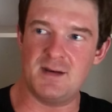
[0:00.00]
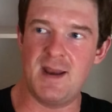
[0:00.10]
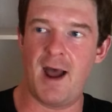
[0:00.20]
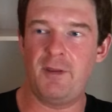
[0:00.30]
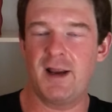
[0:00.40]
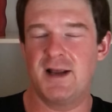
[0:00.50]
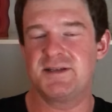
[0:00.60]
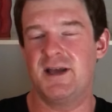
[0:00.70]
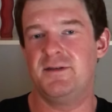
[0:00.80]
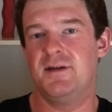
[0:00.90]
Now, like I
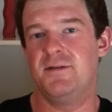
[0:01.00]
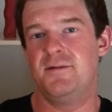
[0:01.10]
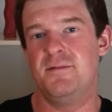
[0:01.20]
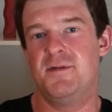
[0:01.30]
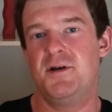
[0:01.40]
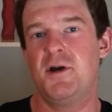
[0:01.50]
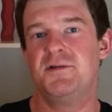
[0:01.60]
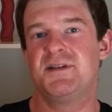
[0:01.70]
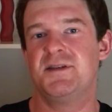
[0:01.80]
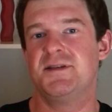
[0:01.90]
said, the
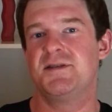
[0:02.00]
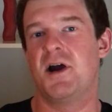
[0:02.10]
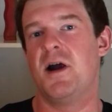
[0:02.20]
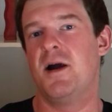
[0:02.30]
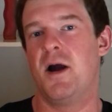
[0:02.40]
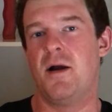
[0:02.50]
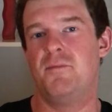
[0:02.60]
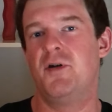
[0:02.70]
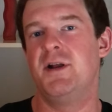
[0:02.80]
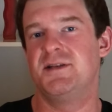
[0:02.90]
notes in this are
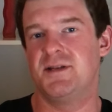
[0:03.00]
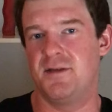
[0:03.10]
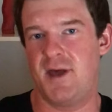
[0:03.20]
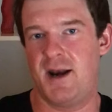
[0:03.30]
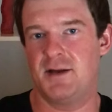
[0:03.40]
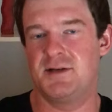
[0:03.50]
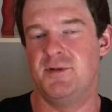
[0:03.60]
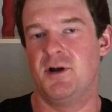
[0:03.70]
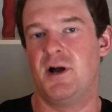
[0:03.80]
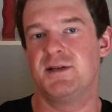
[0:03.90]
pretty synthetic, to
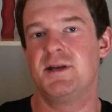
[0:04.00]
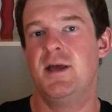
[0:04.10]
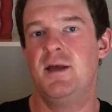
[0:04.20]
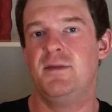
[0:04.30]
be honest.